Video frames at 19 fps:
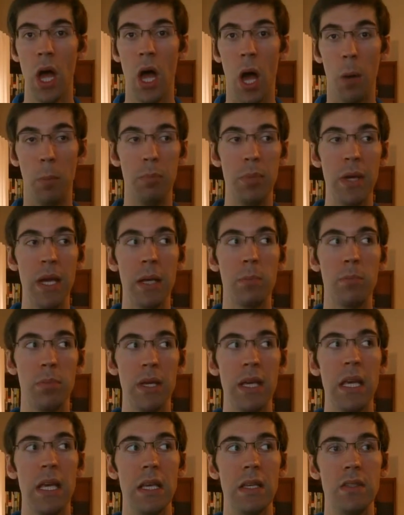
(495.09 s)
a big
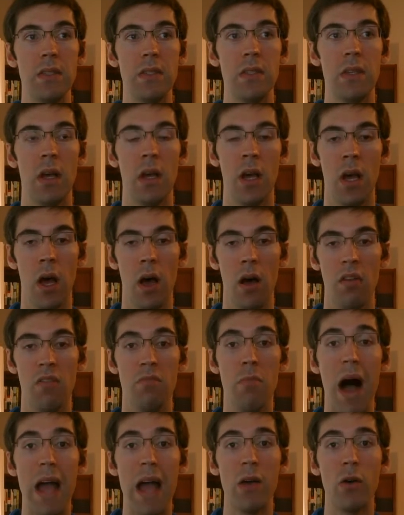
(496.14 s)
piece of
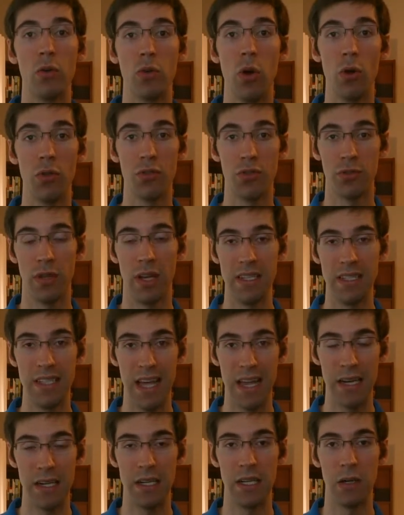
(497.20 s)
my own cultural
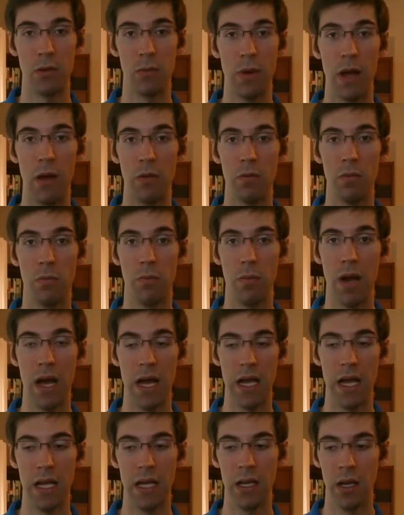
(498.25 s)
identity around
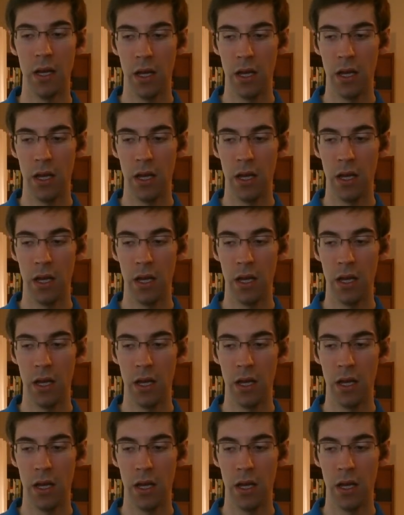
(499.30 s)
my